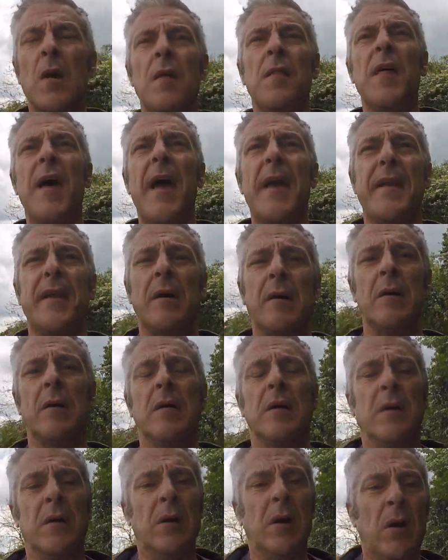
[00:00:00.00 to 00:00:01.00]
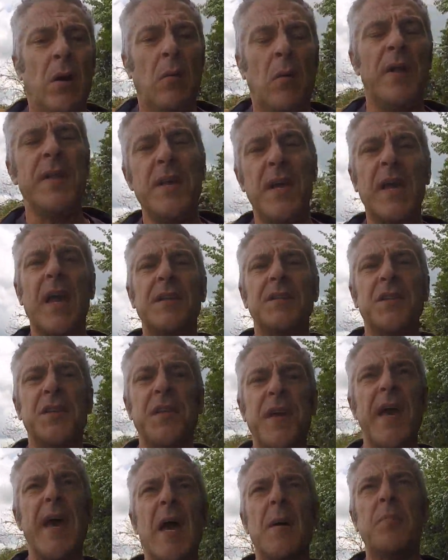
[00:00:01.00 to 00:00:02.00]
Then when you get to
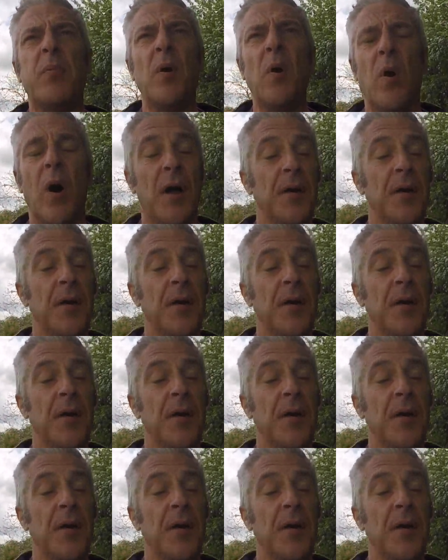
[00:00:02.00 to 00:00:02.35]
the airport,